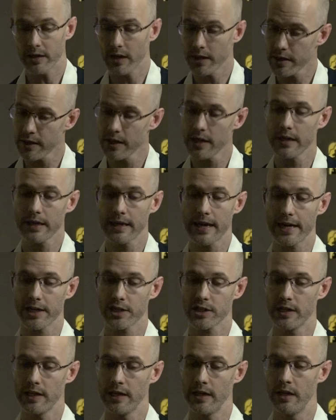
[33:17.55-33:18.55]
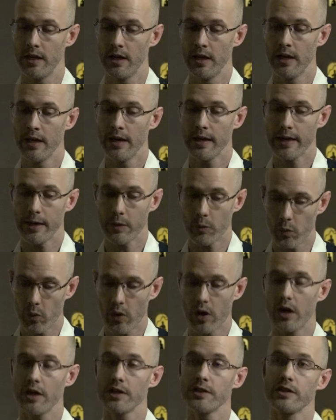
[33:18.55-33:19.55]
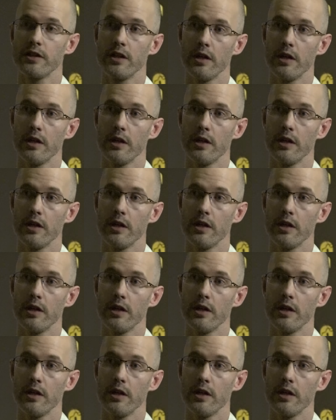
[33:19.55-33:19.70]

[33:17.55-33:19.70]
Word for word: And I think actually it was